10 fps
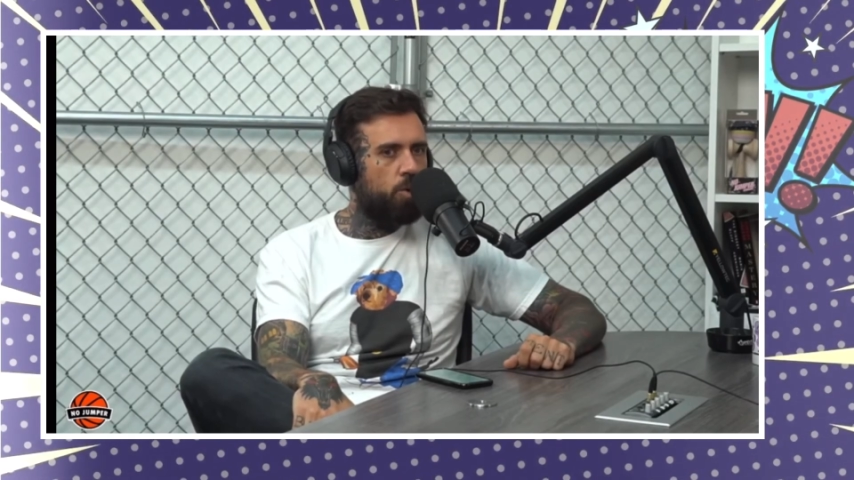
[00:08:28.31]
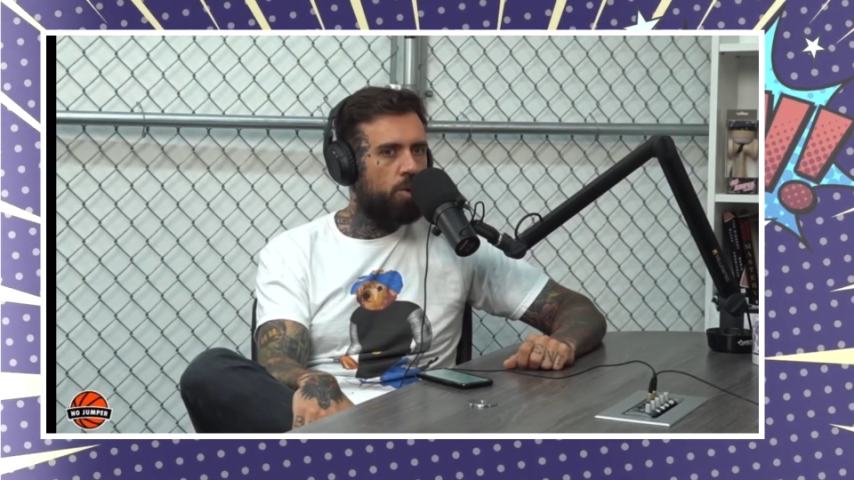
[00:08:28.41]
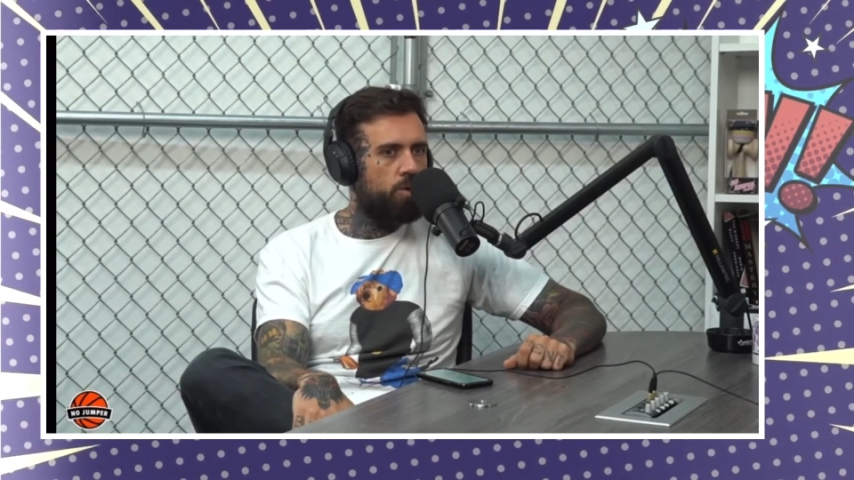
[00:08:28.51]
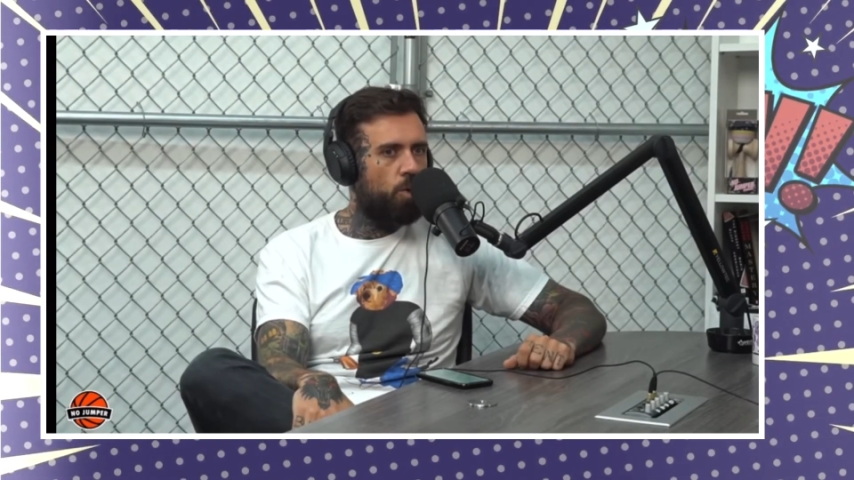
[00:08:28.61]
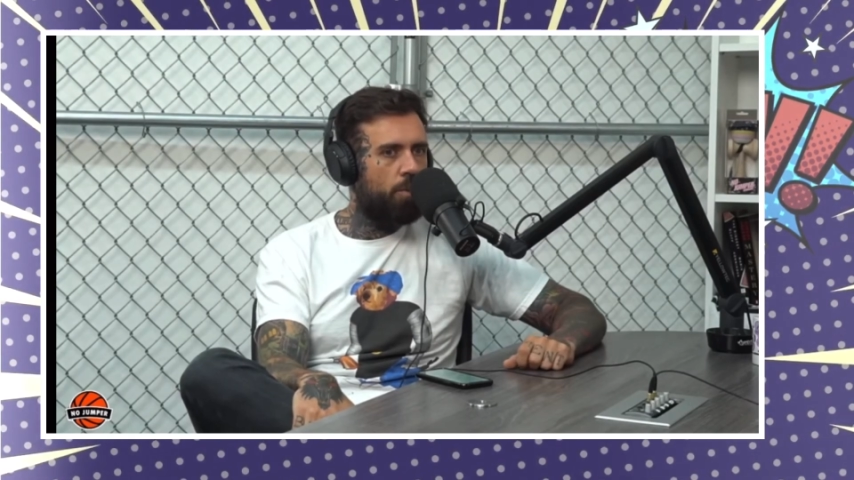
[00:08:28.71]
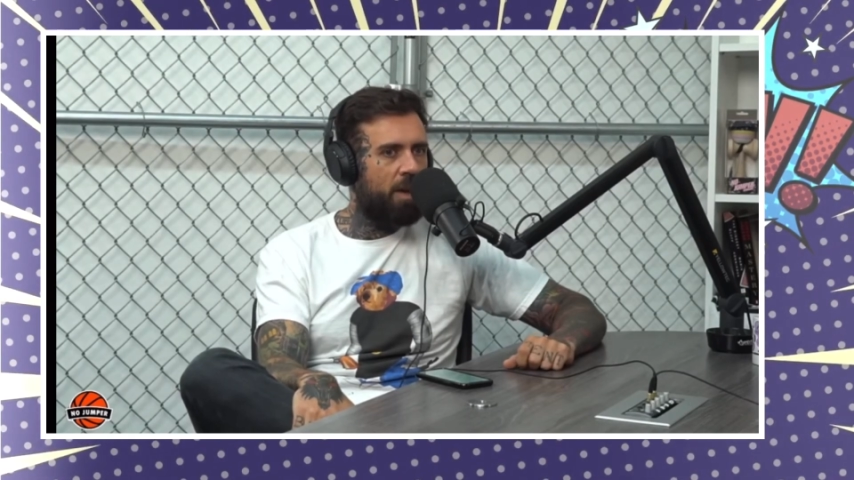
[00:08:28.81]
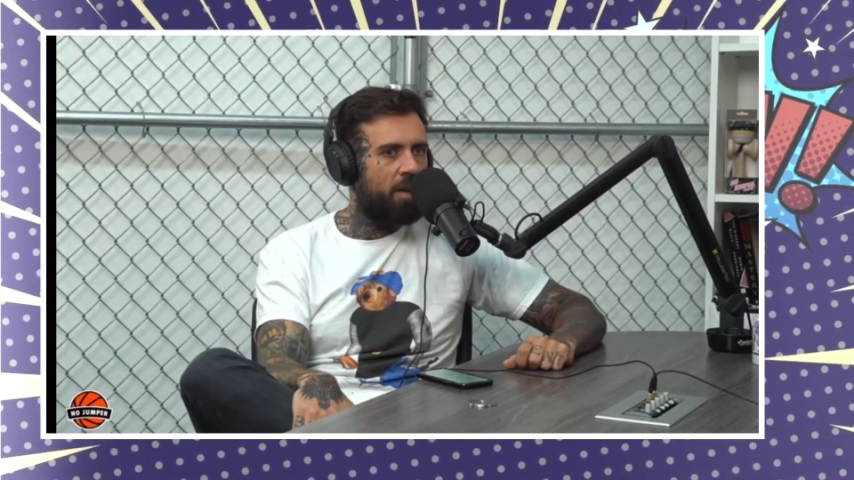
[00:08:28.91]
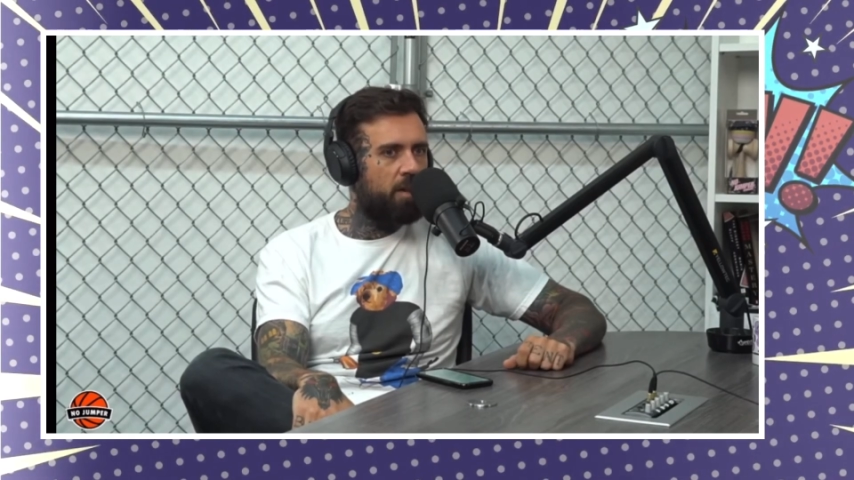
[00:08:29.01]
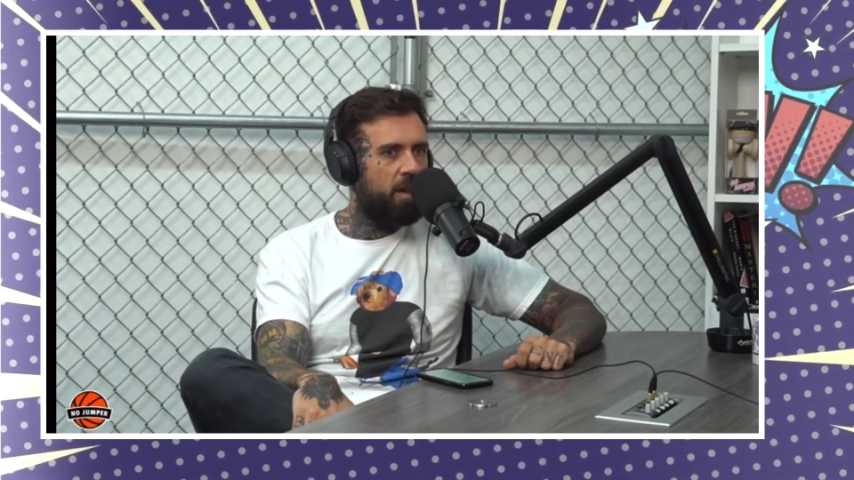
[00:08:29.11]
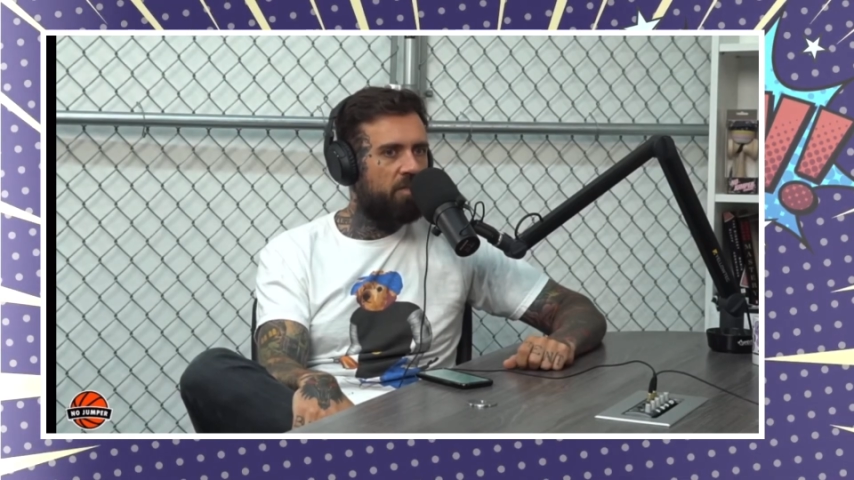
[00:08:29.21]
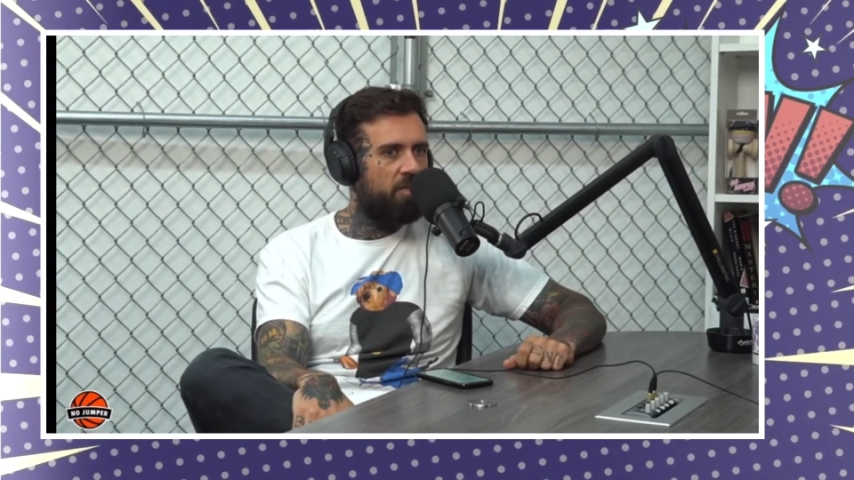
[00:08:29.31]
Kanye West that closure?